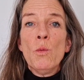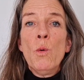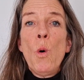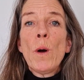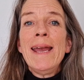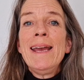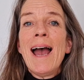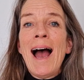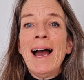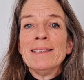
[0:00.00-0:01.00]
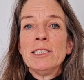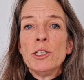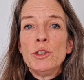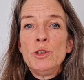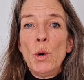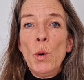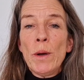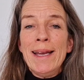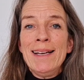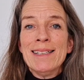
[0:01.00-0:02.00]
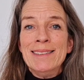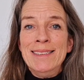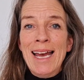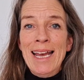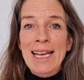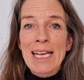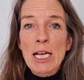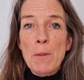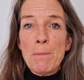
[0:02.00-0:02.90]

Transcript: walking and talking day,